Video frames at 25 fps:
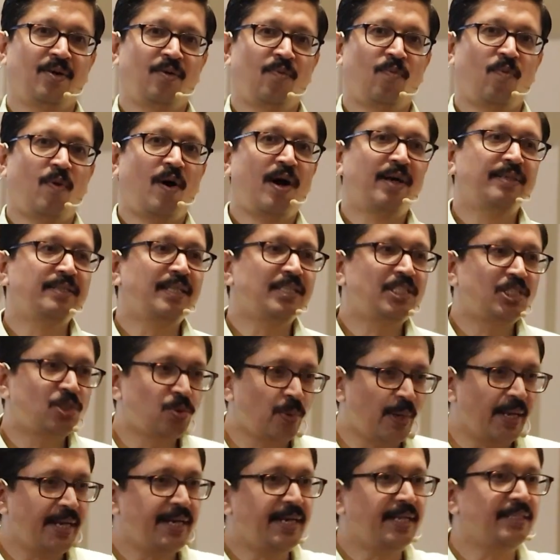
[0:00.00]
what the
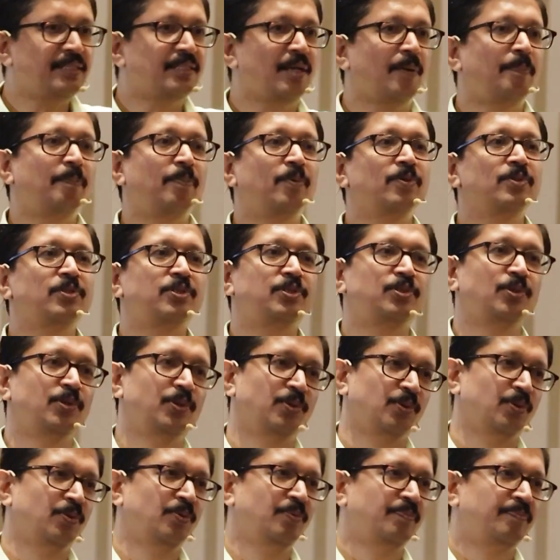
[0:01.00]
student is supposed to
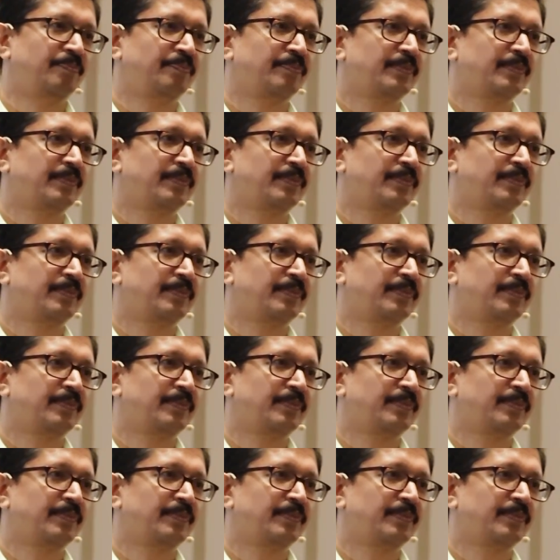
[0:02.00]
do,